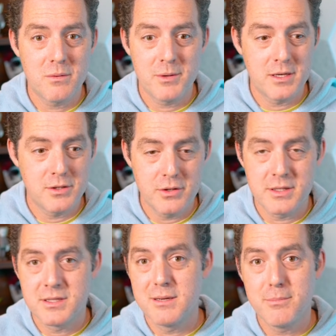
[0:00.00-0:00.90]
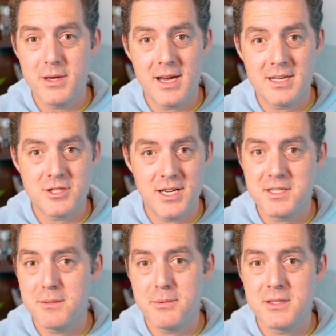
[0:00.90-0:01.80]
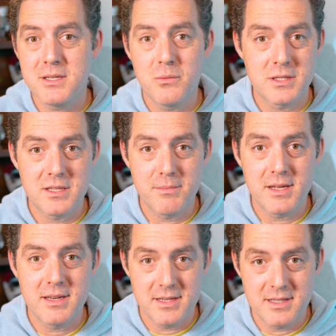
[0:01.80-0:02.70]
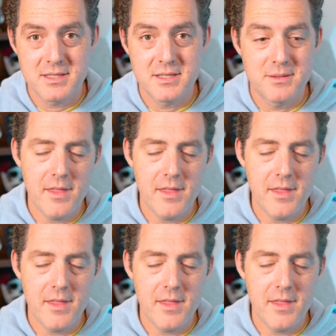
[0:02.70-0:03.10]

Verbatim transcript: because you can simply ask ChatGPT what something does.